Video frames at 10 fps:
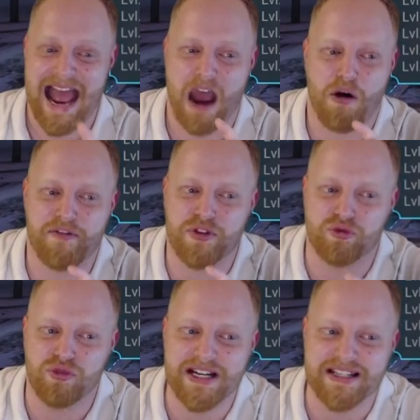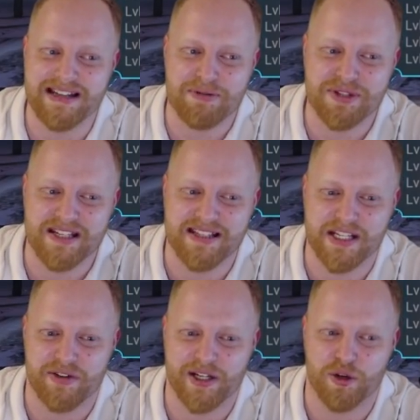However, the reason I was
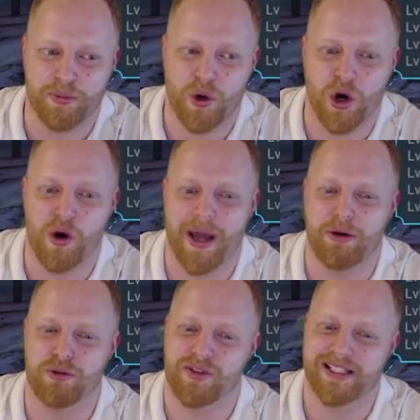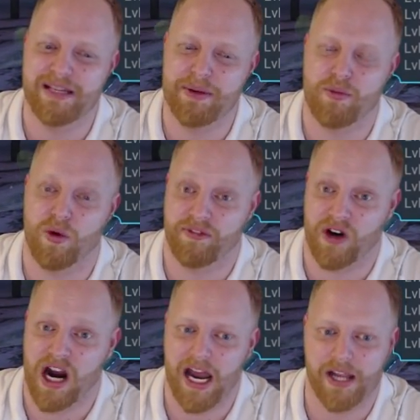considering Oboro, and it would really be more
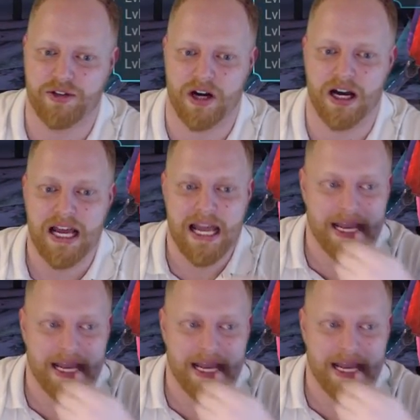for Hydra,